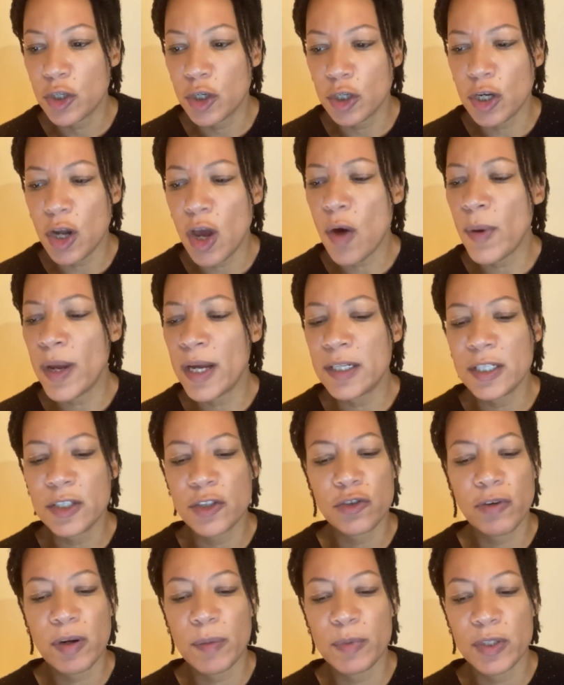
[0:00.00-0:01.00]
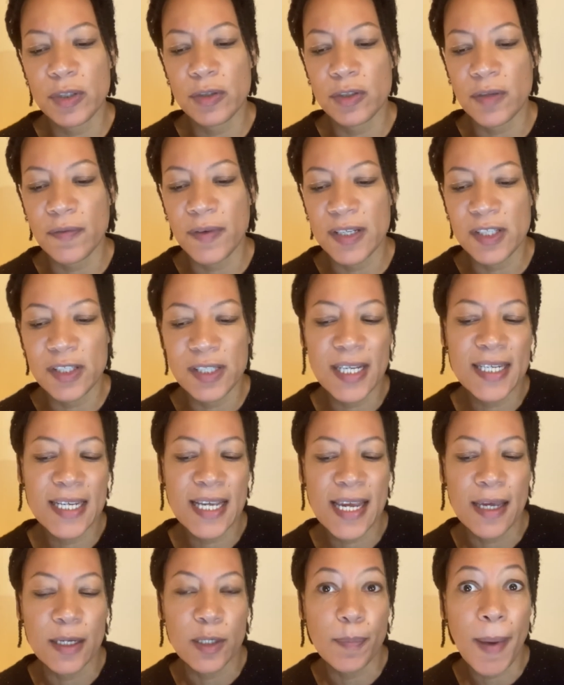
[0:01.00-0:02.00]
glowing descriptions of his
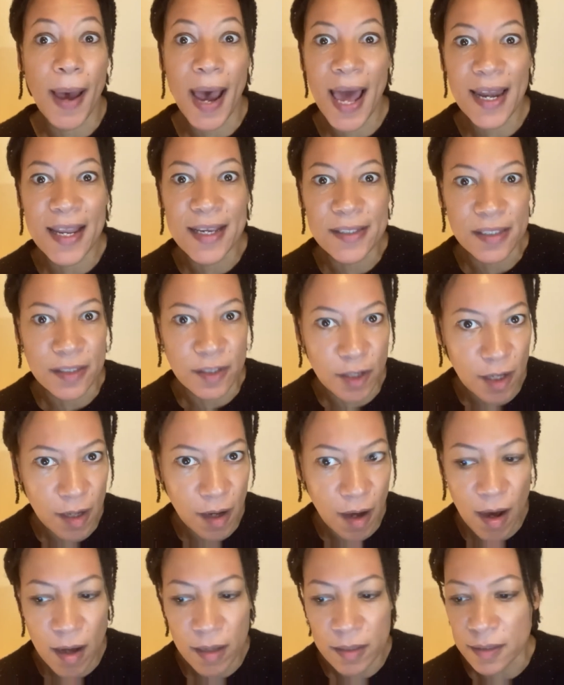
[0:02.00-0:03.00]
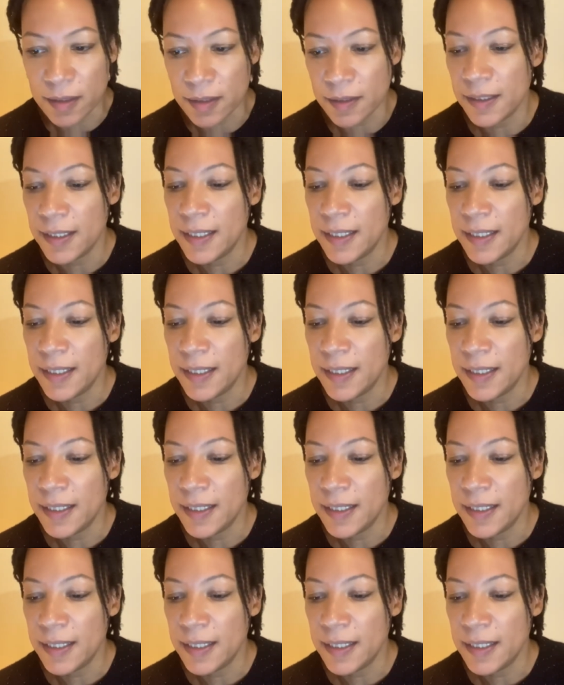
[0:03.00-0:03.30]
city and palace and garden.